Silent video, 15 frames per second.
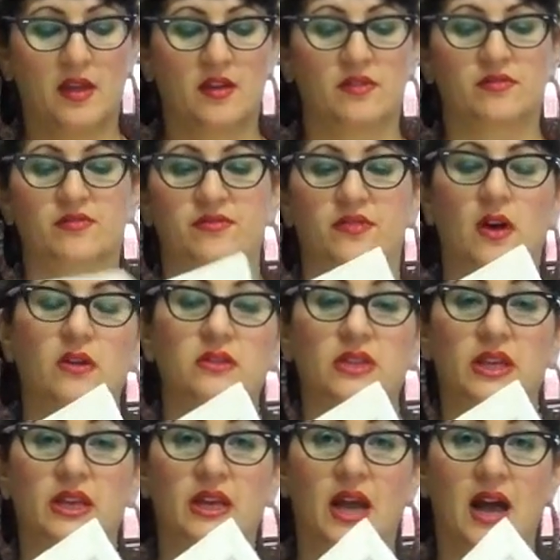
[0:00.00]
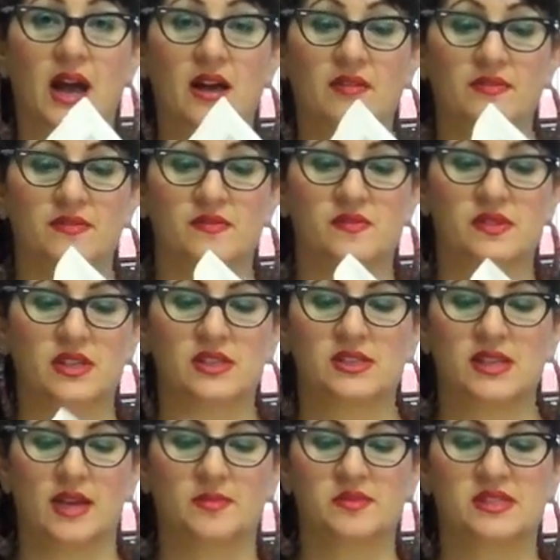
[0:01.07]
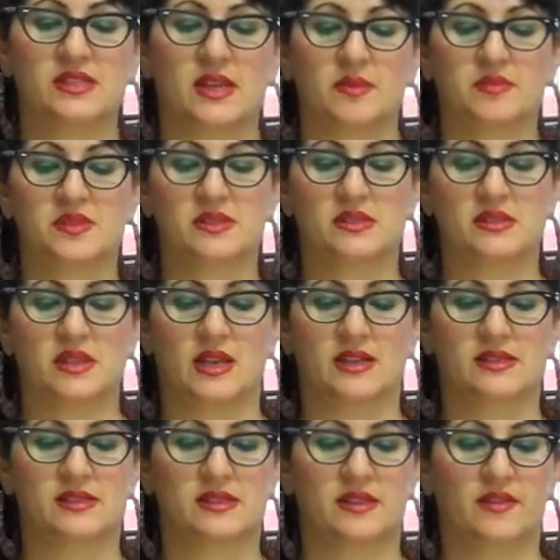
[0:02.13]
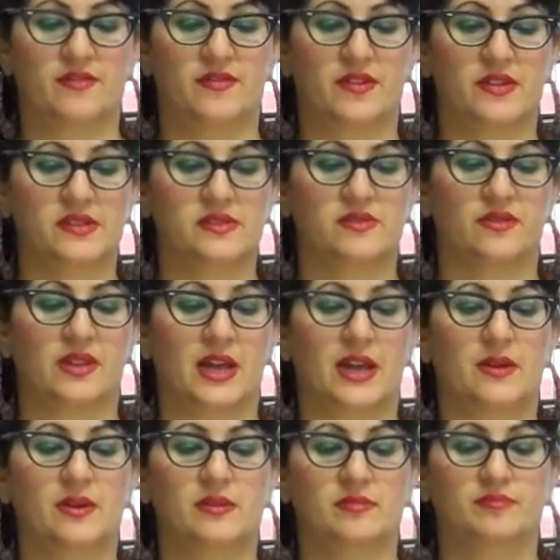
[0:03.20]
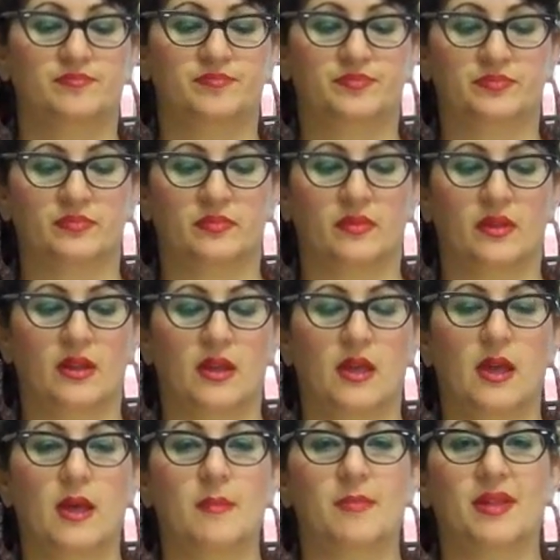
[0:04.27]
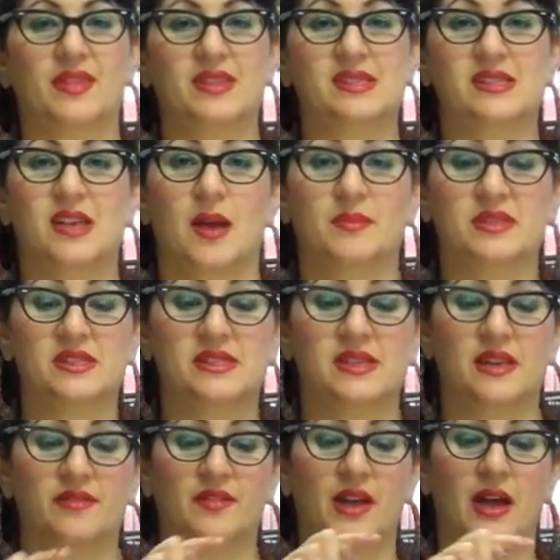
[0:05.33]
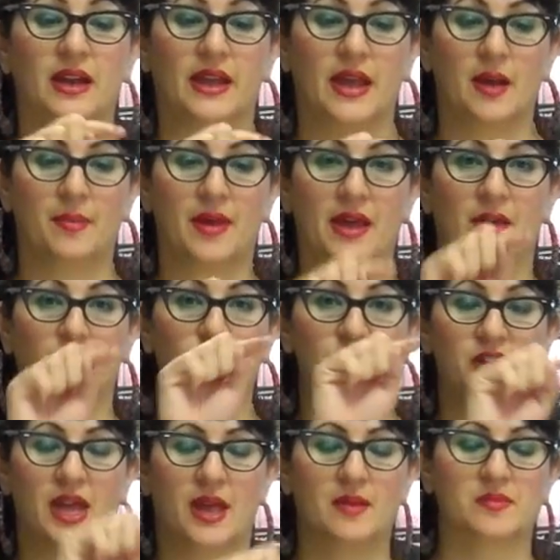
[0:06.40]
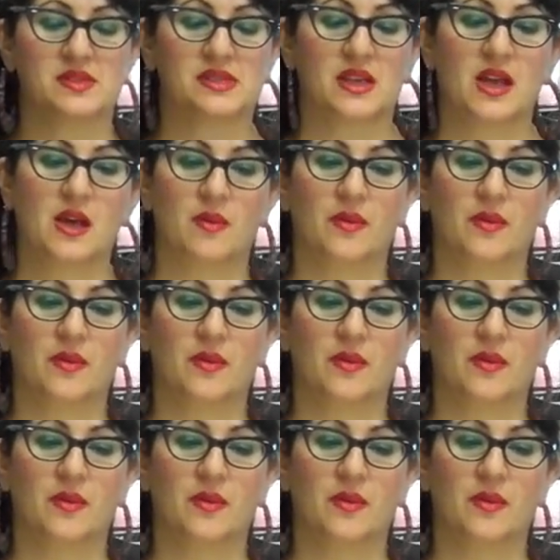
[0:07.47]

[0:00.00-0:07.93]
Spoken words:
Folding in half, so same steps as the first flower, but this time instead of cutting our petal shapes, we're